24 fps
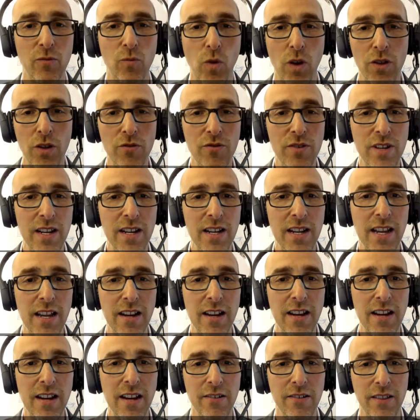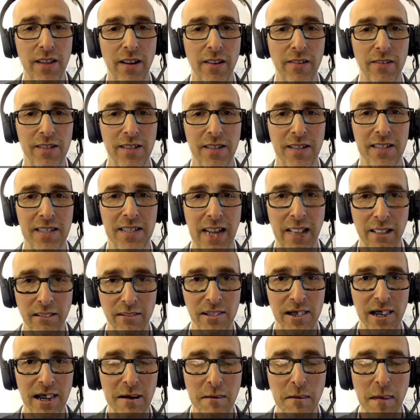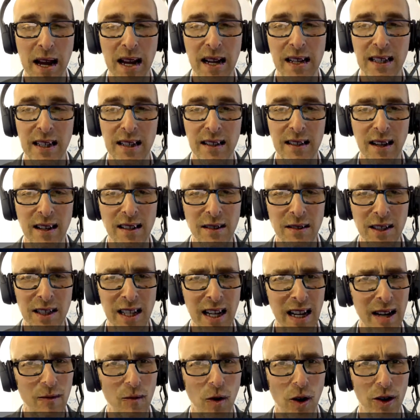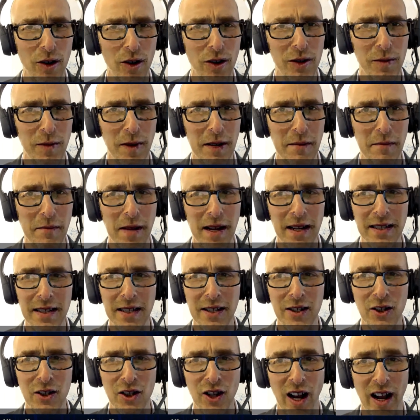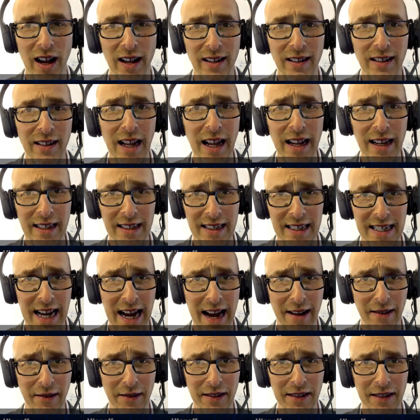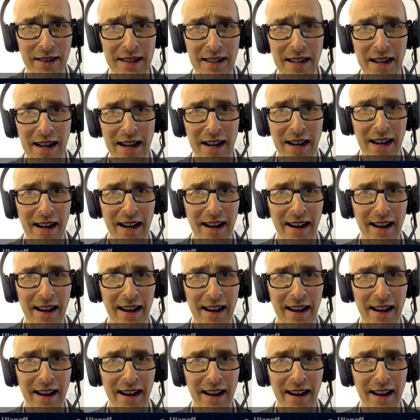You, what you didn't hear there is the sounds that it makes. It doesn't say words, but it makes these childlike sounds.